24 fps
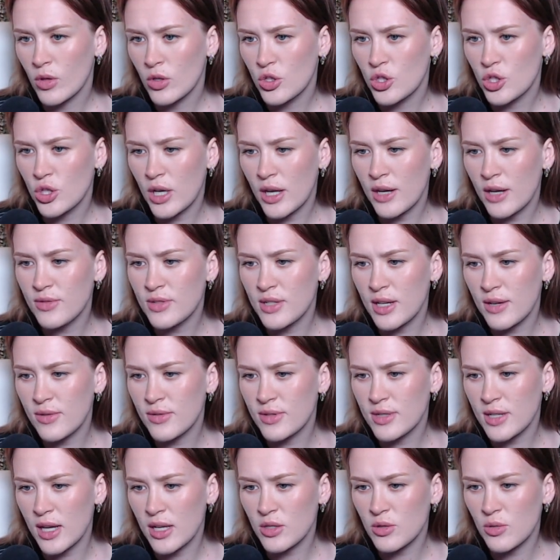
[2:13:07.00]
Should I have
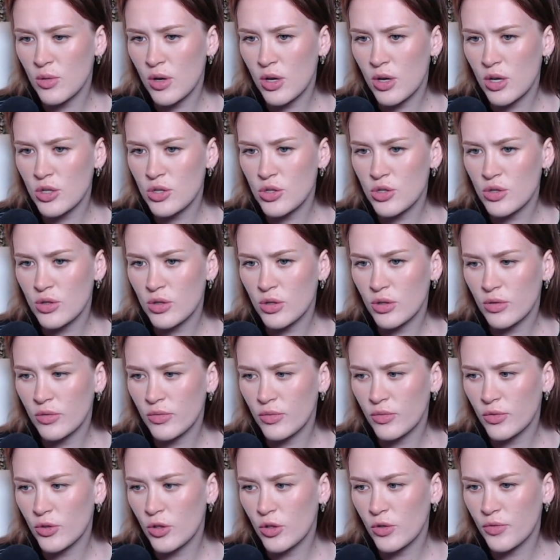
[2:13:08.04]
saved Sasquatch
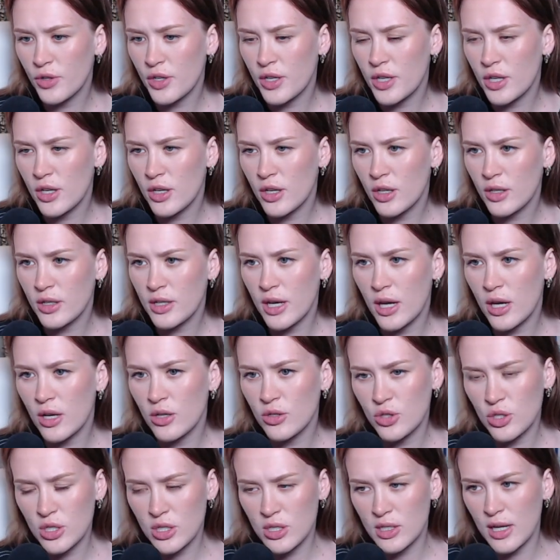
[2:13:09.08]
for over here? Yeah, I'll
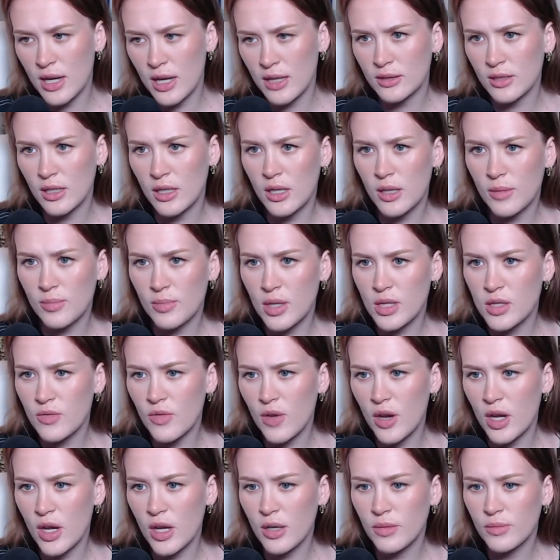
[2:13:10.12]
just stack that up. That's
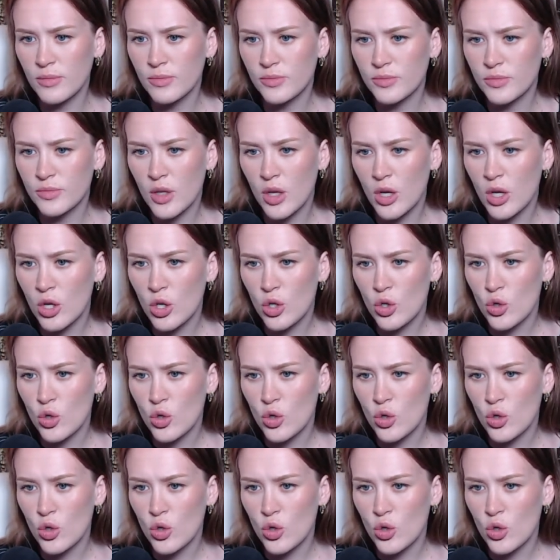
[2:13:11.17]
fine.